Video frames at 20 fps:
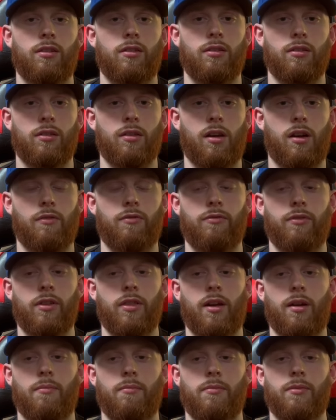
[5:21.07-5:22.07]
love for
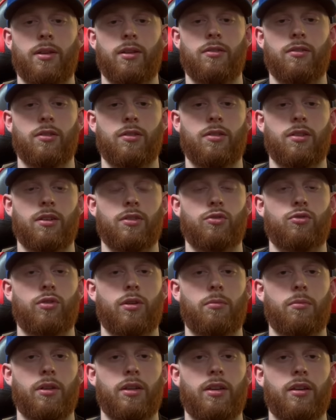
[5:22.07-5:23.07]
them is just
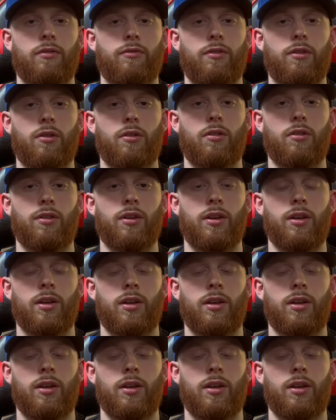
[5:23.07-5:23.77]
extremely difficult.